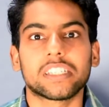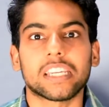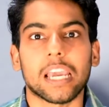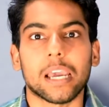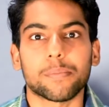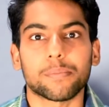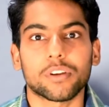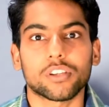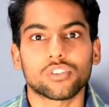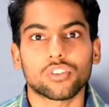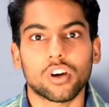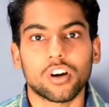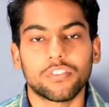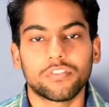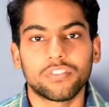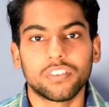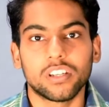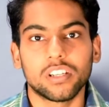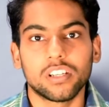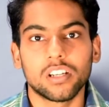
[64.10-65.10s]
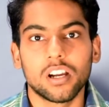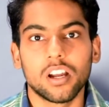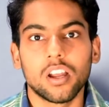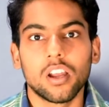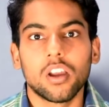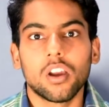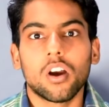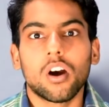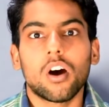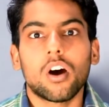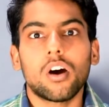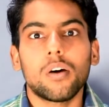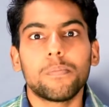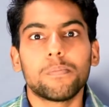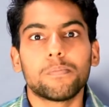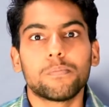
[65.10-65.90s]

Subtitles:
camera software or